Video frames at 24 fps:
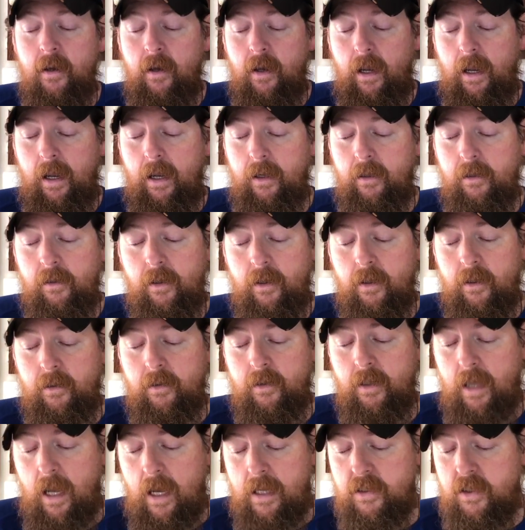and uh,
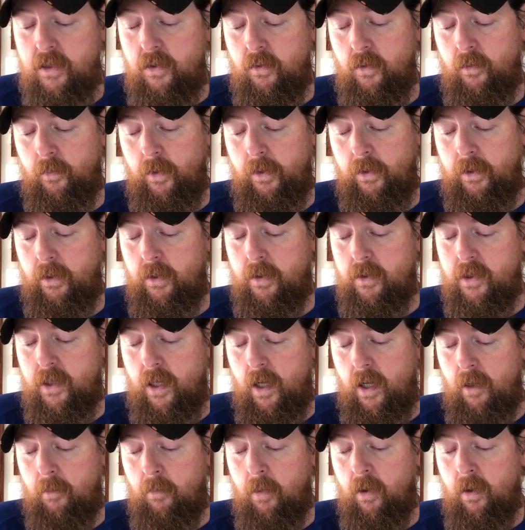the guys do a really good
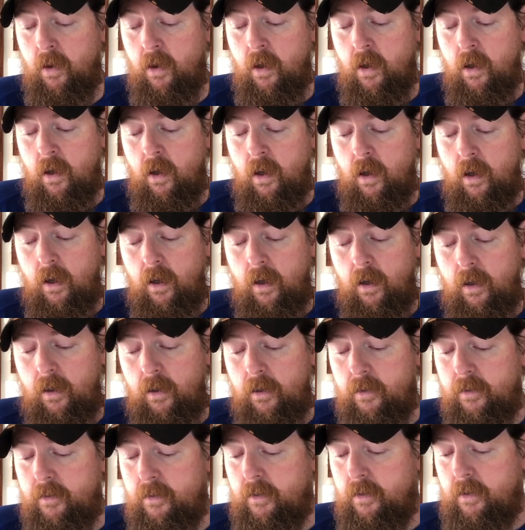job.
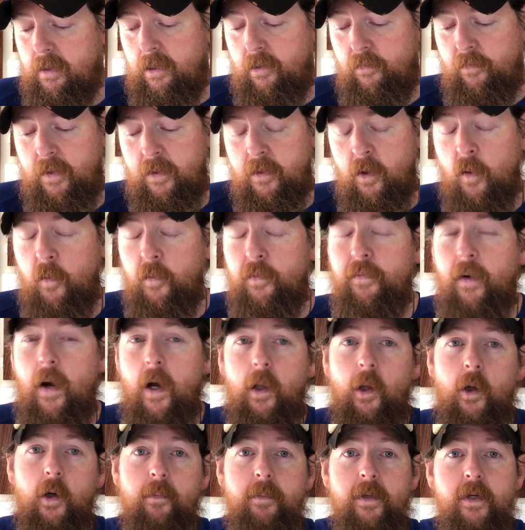Uh, if you don't
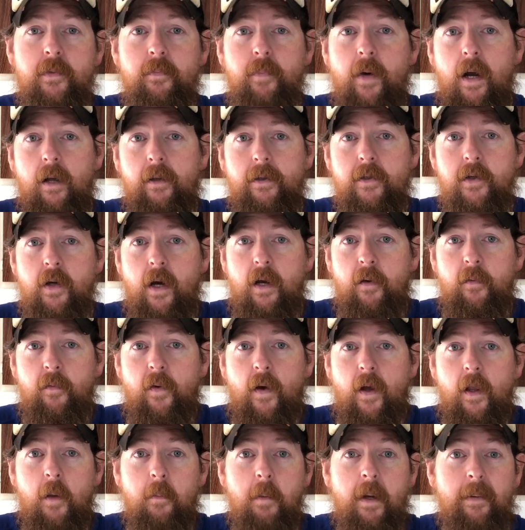follow them, you should probably try and
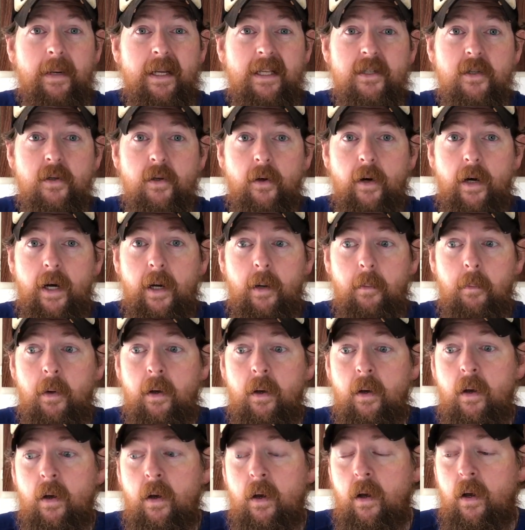follow them on Instagram.
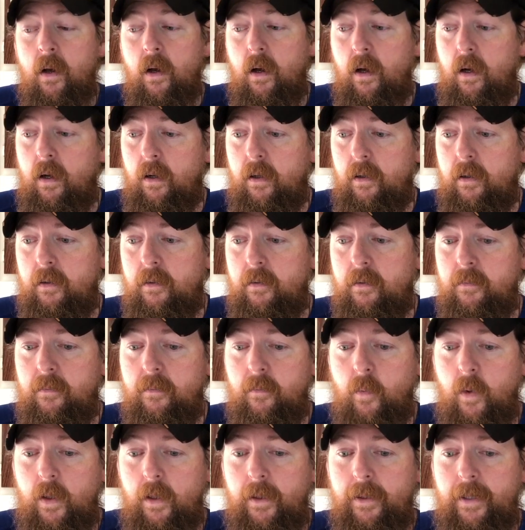Uh,
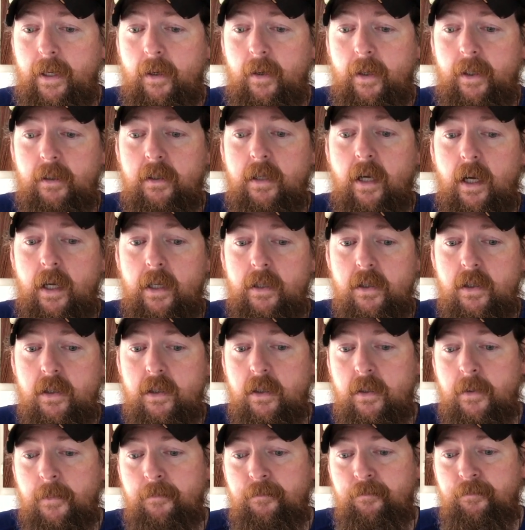Will and Eric Tuch,
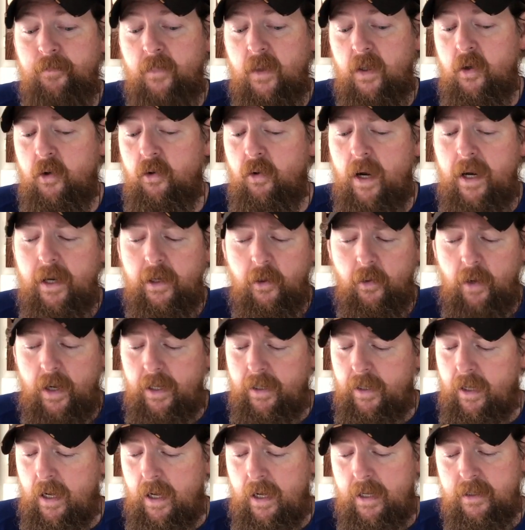great great
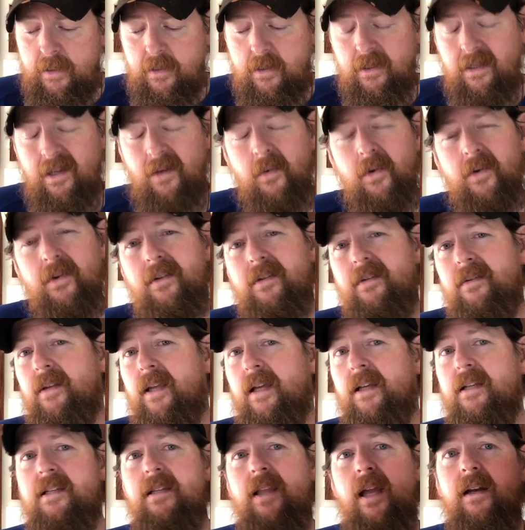guys. They were
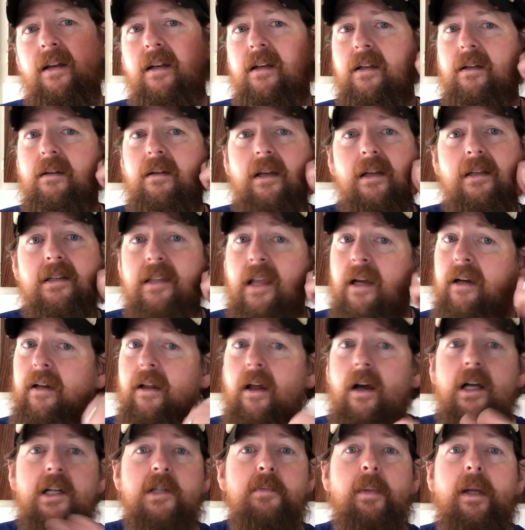extended extended the
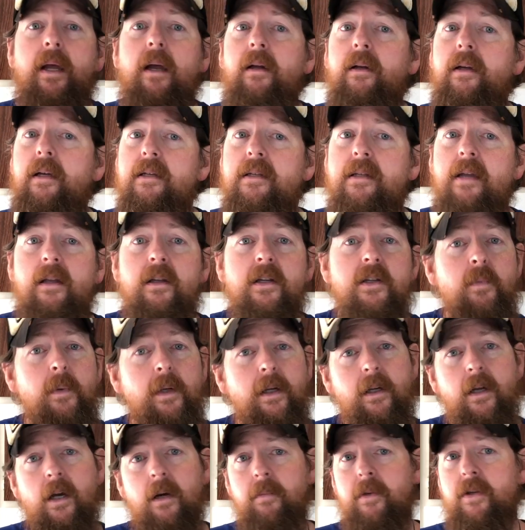hospitality as telling us we
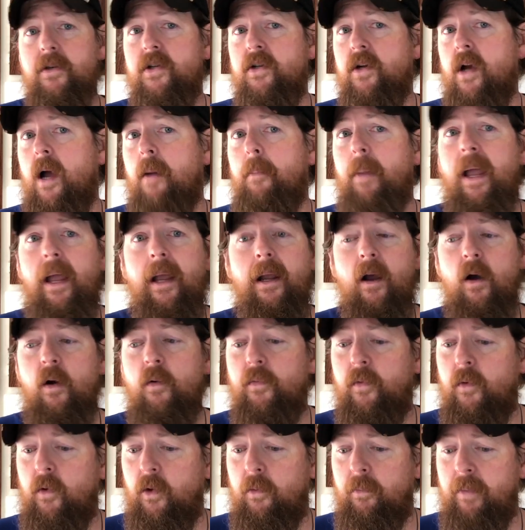could come to the shop, hang out
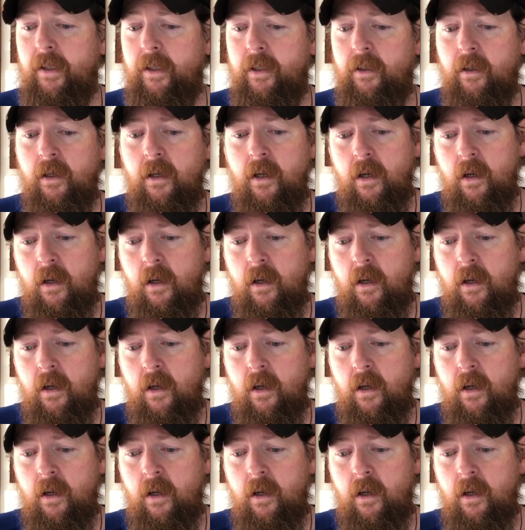for a little bit.